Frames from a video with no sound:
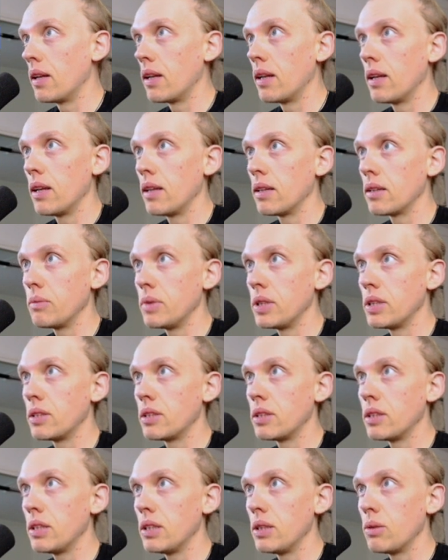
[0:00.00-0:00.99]
let me
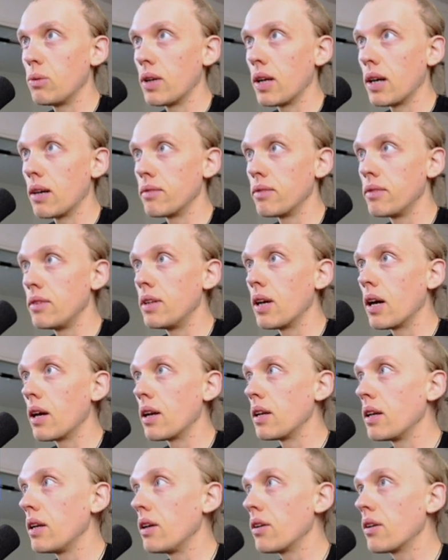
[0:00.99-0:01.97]
see what I've
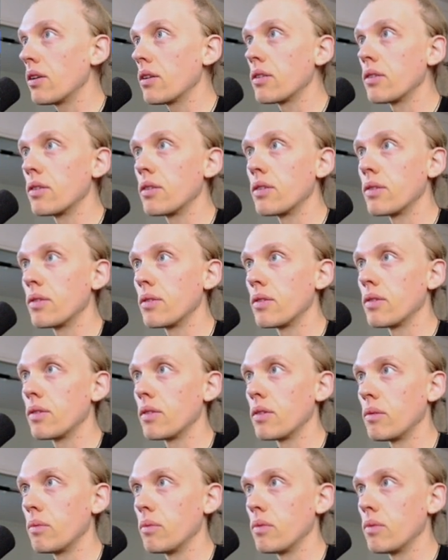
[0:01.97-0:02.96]
done here.
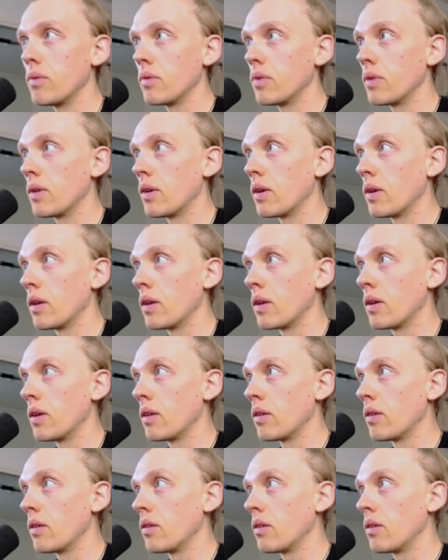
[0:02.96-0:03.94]

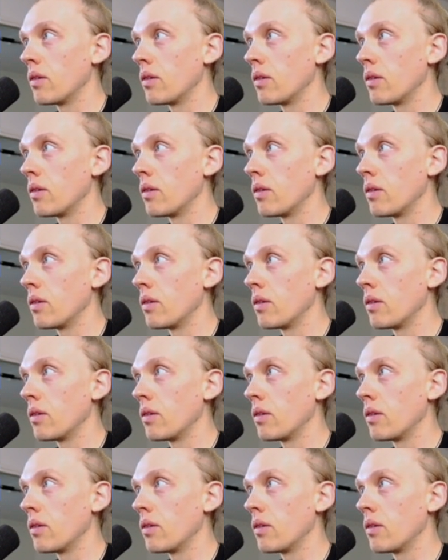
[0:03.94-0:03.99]
That's